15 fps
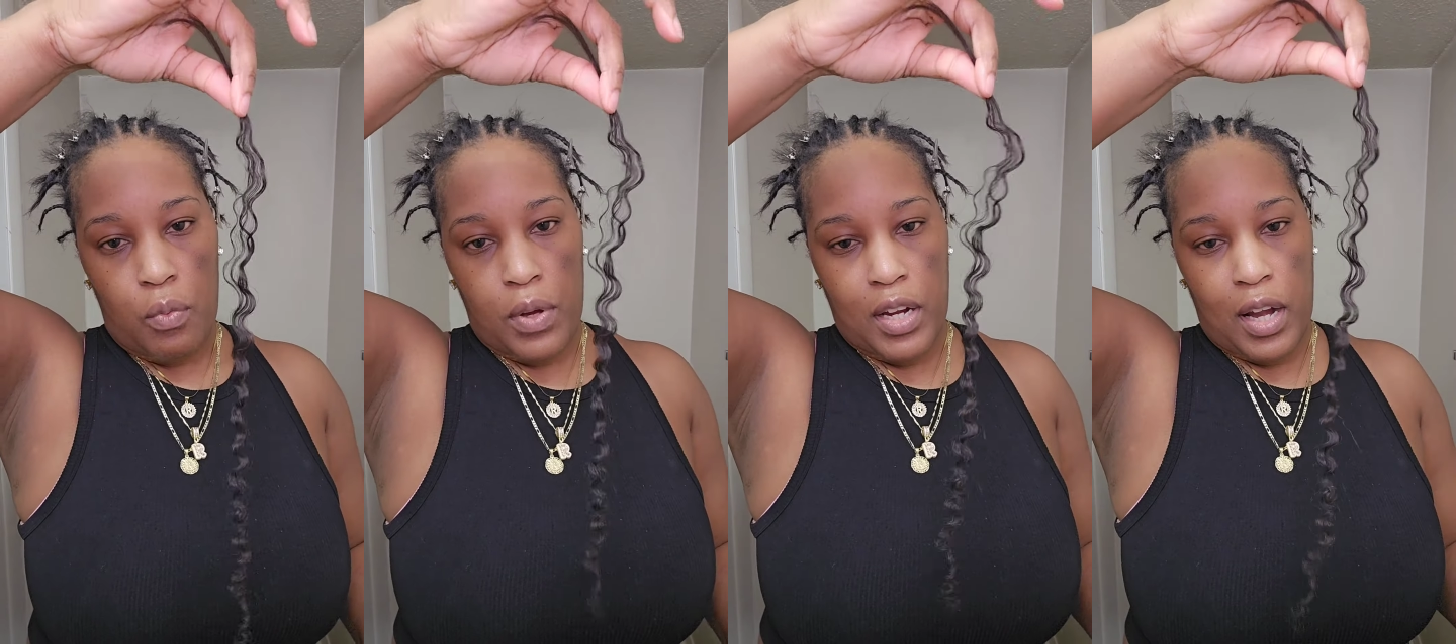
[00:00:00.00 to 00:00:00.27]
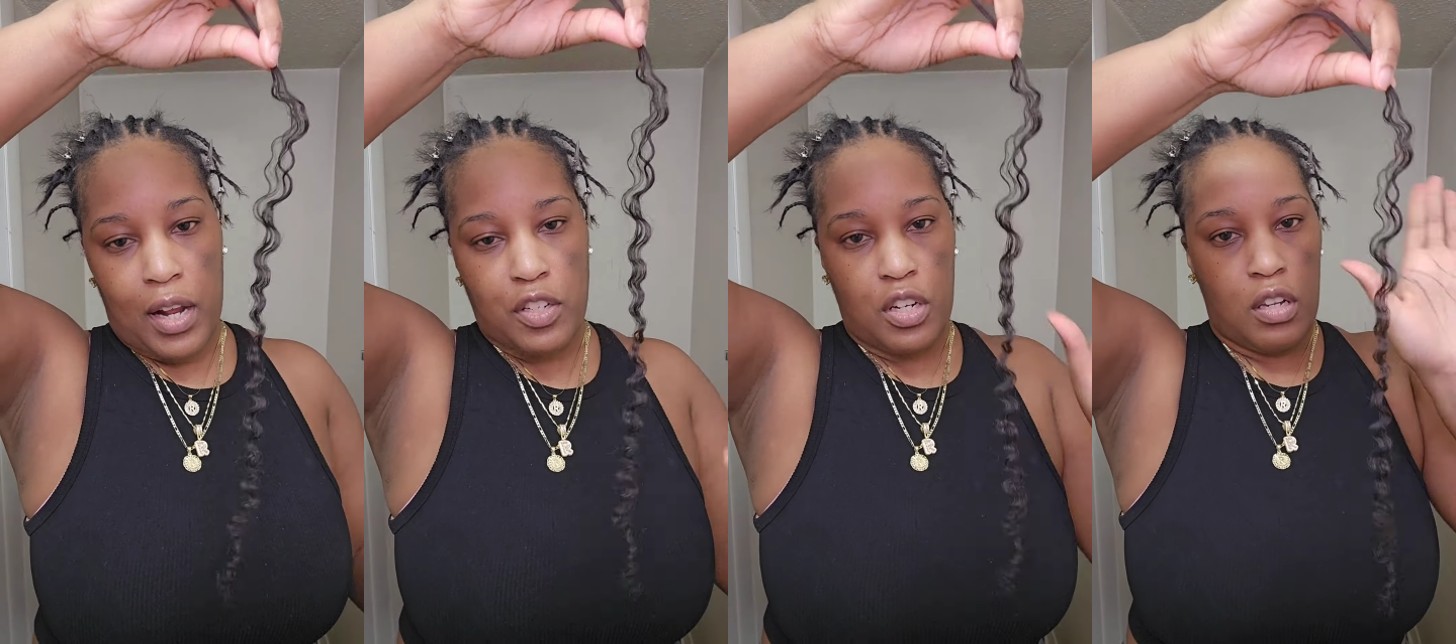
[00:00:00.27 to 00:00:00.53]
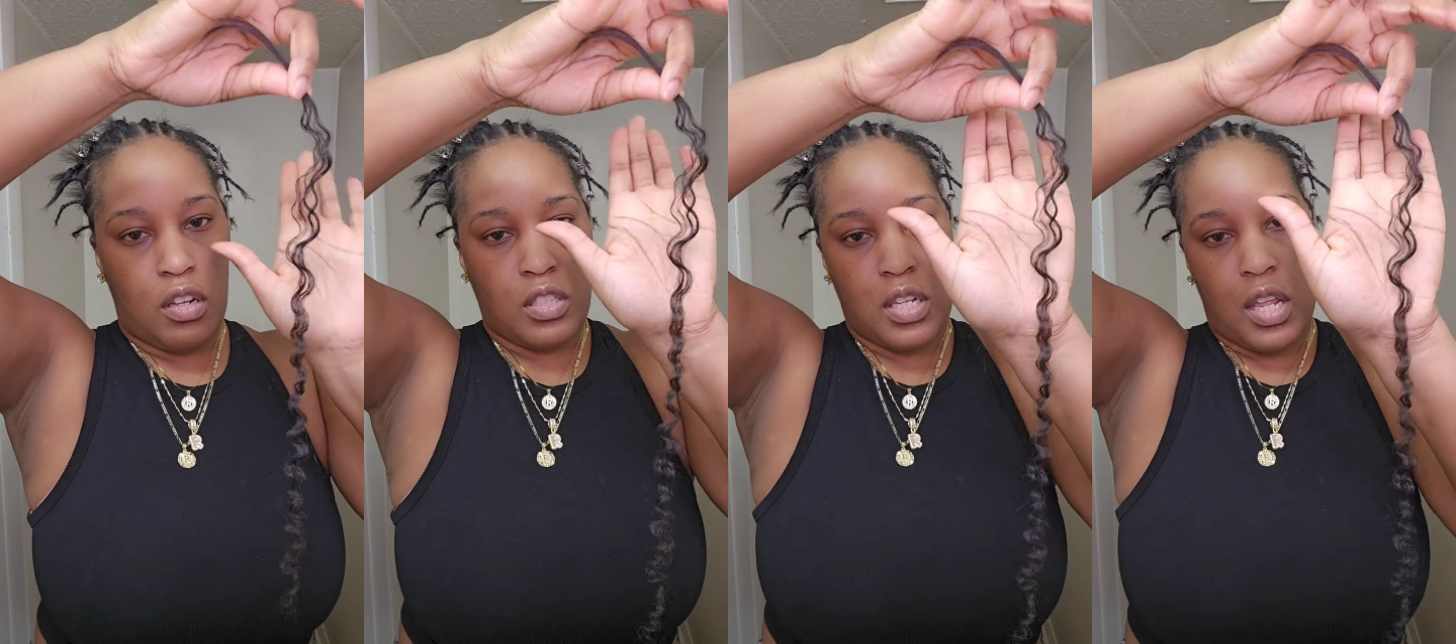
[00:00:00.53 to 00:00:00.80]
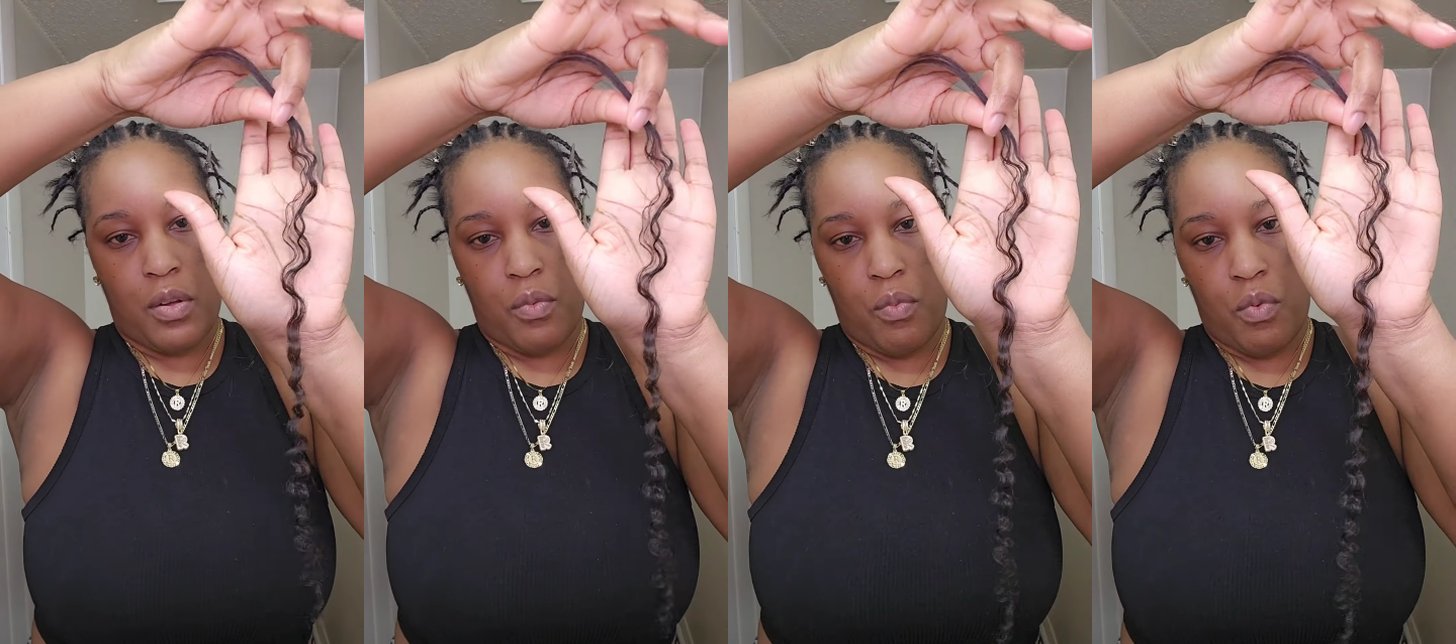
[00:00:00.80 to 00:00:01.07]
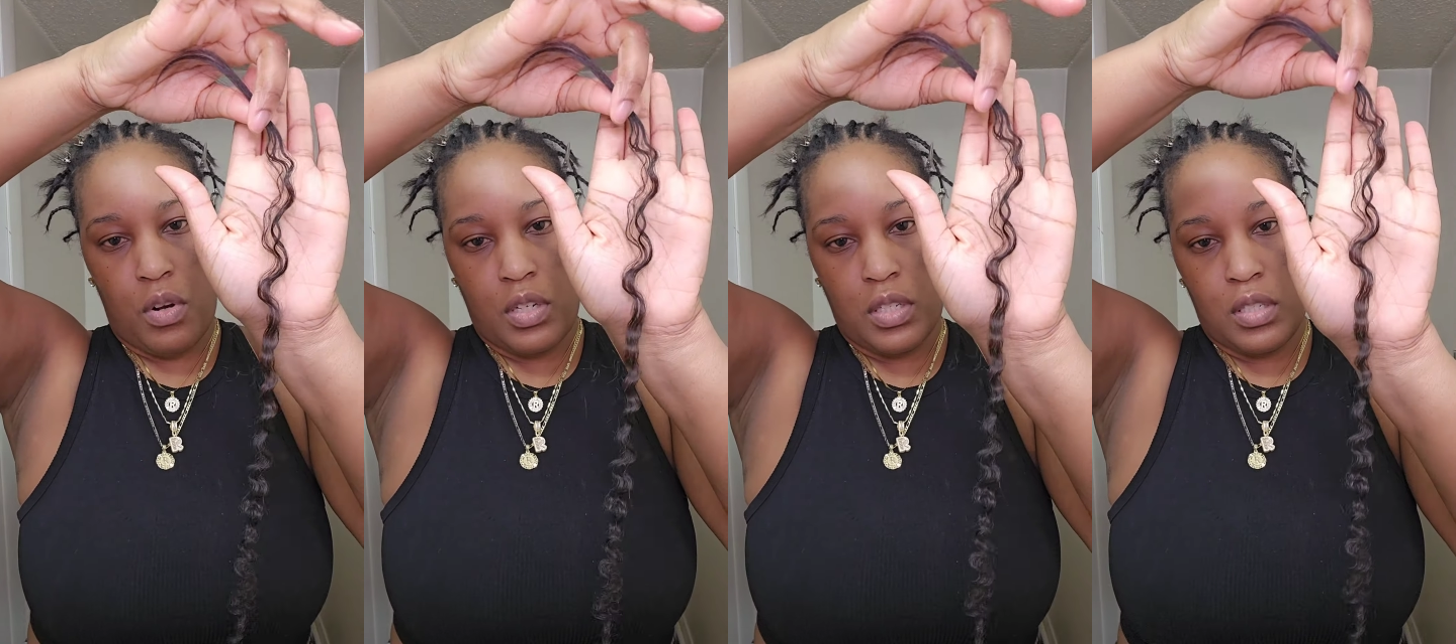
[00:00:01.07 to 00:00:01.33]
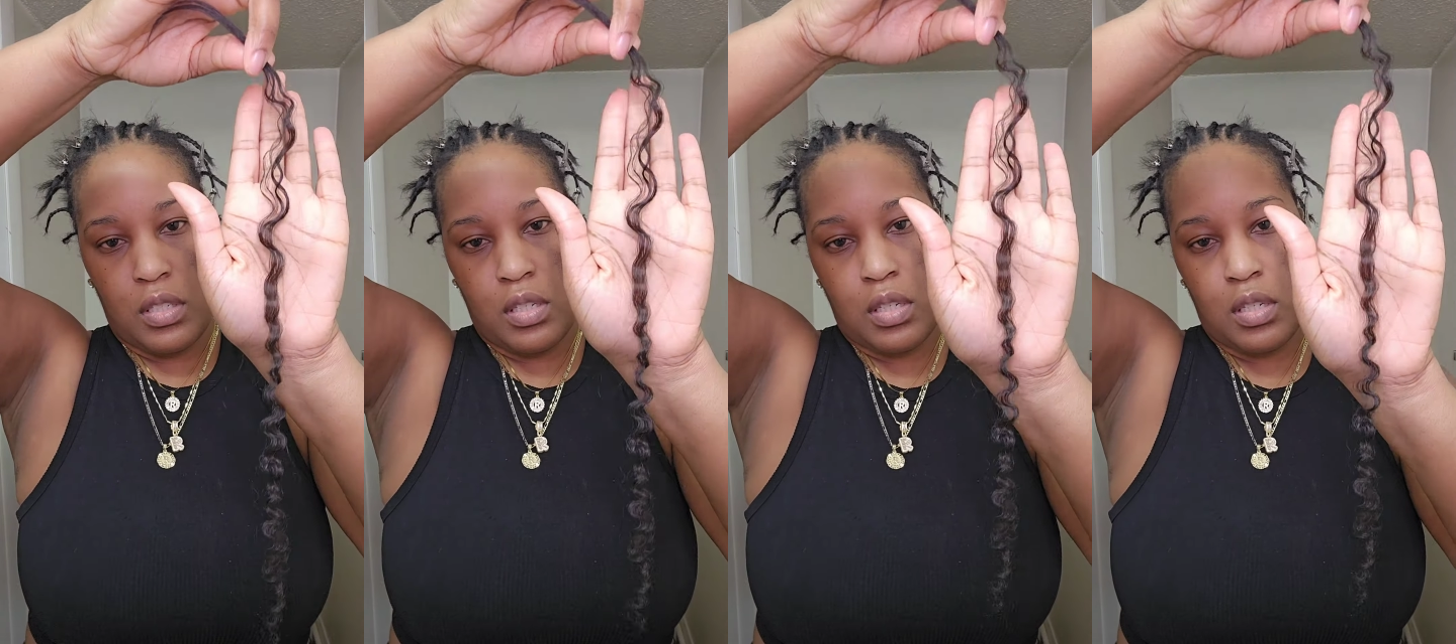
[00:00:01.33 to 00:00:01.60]
it actually looks like
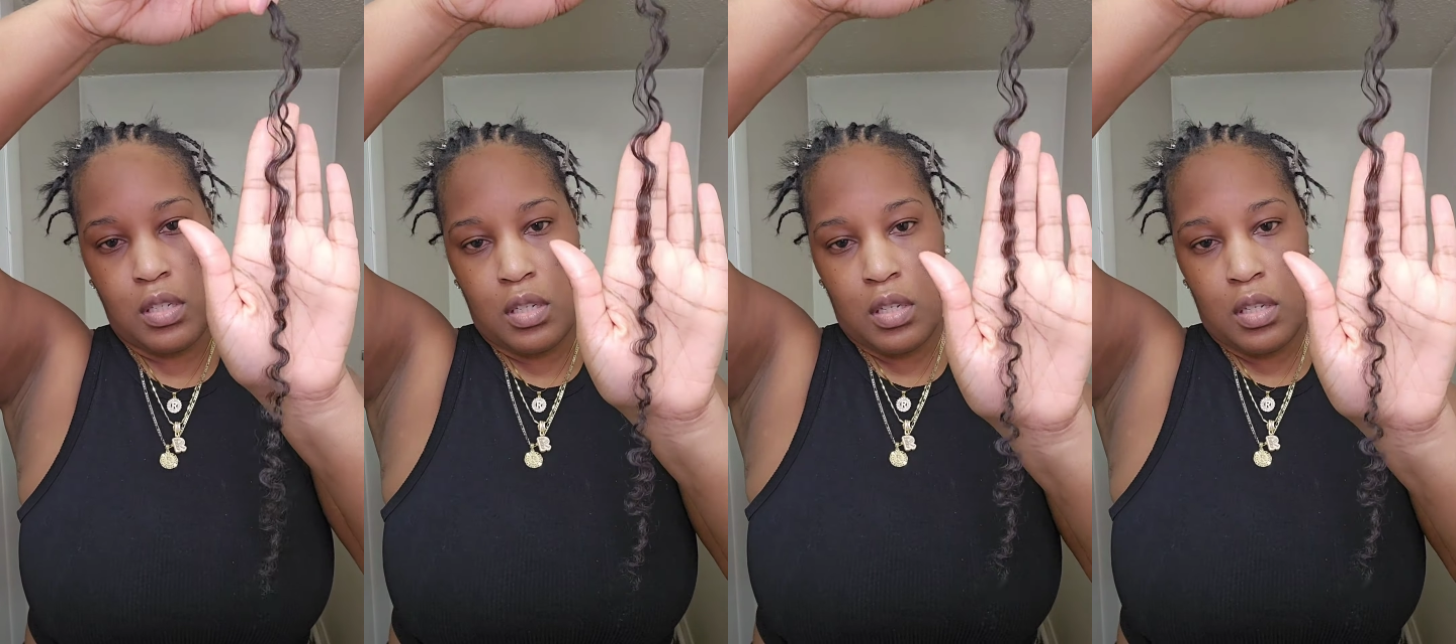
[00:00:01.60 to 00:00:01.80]
once